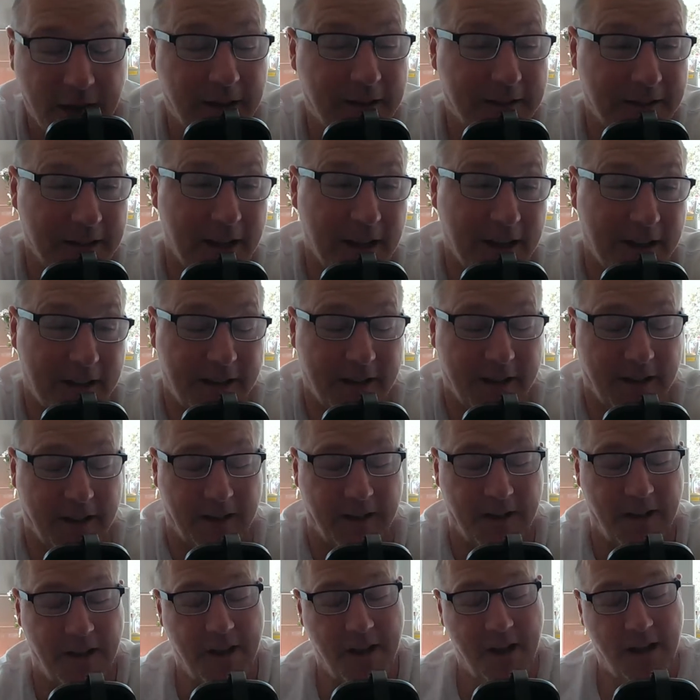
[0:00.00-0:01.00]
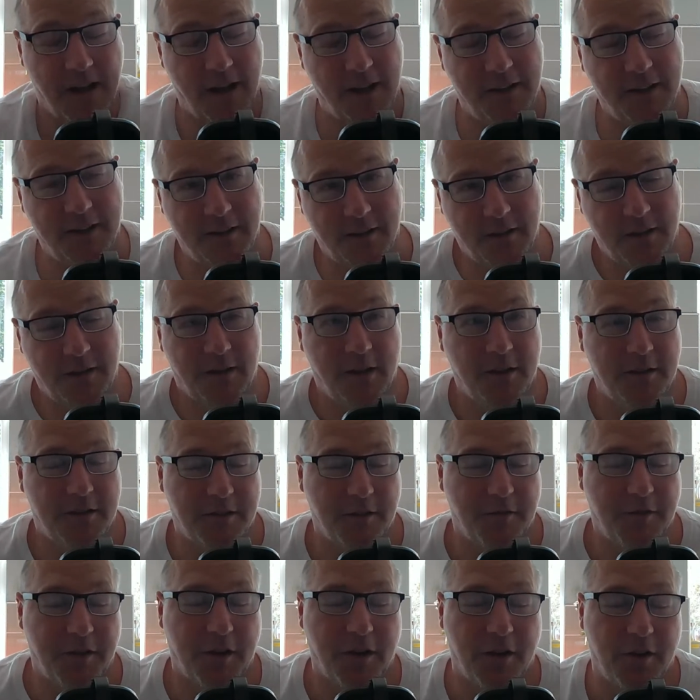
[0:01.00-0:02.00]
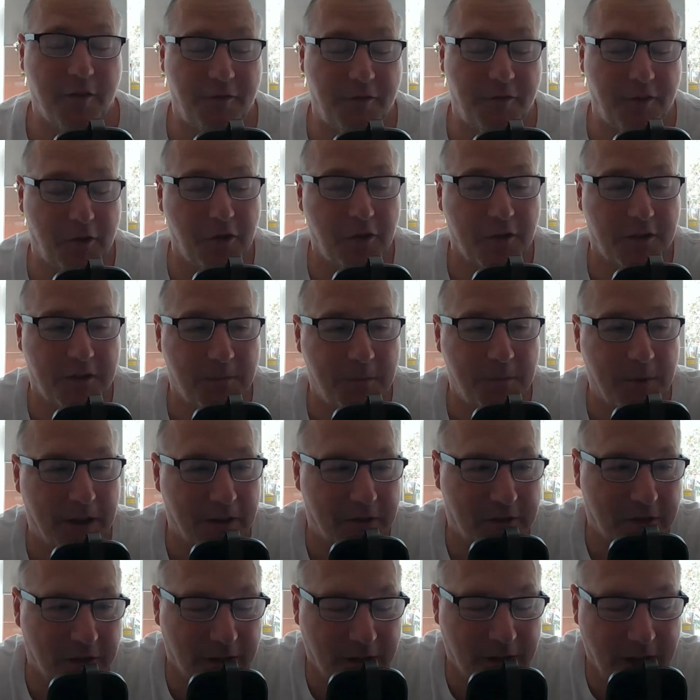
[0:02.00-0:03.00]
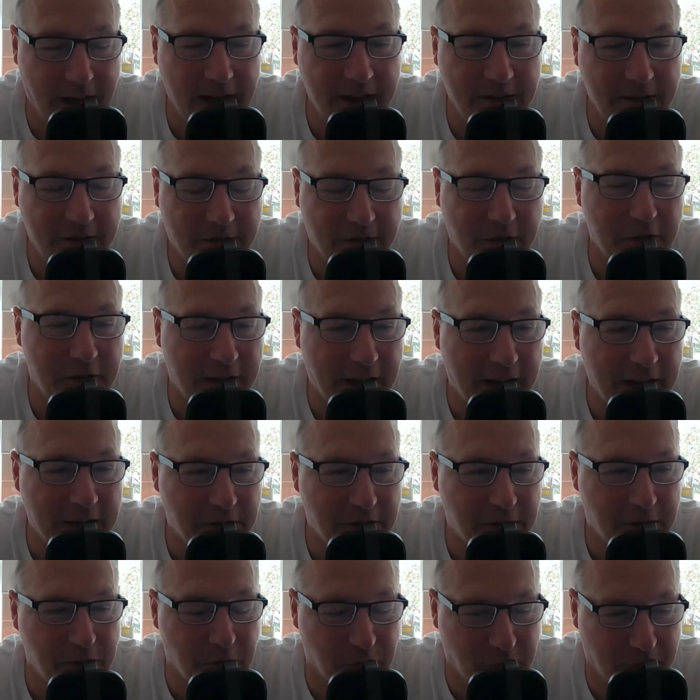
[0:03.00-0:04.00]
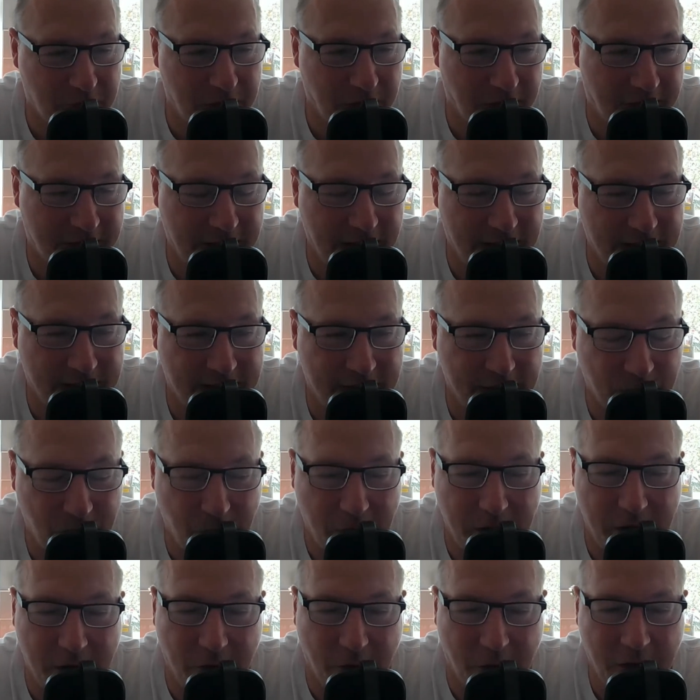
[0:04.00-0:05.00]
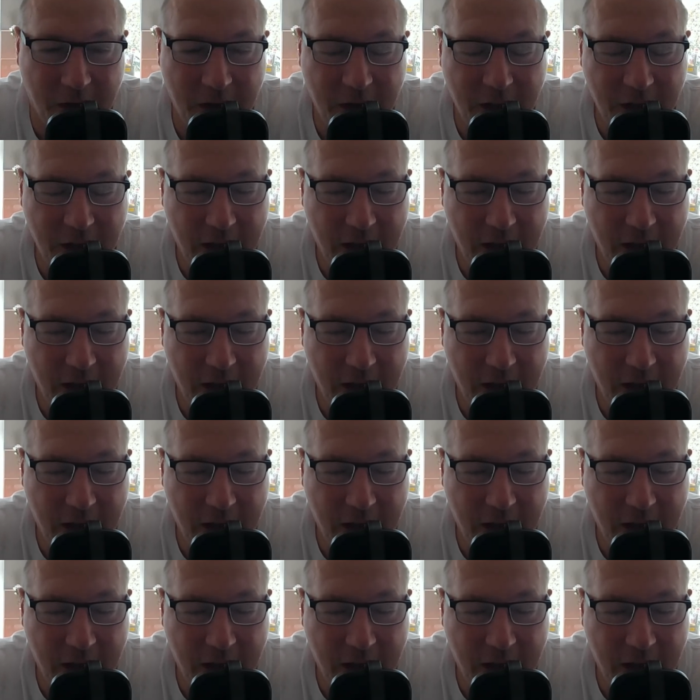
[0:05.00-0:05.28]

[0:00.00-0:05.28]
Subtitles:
Exactly. And that's something I forgot to mention. International success as well.